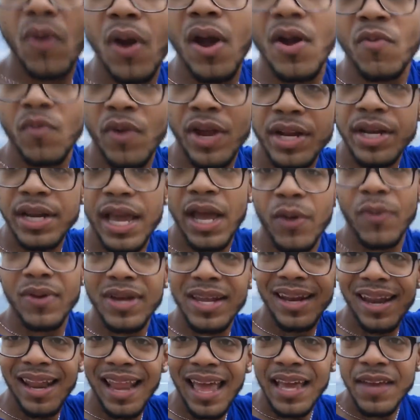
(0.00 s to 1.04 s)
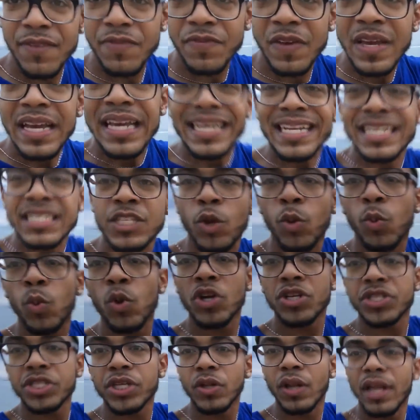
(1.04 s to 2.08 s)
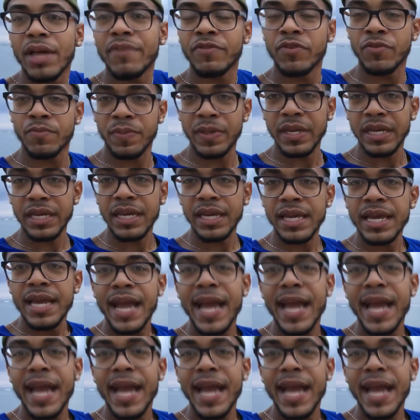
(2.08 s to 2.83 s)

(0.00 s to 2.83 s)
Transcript: are right now in life is the worst it'll ever be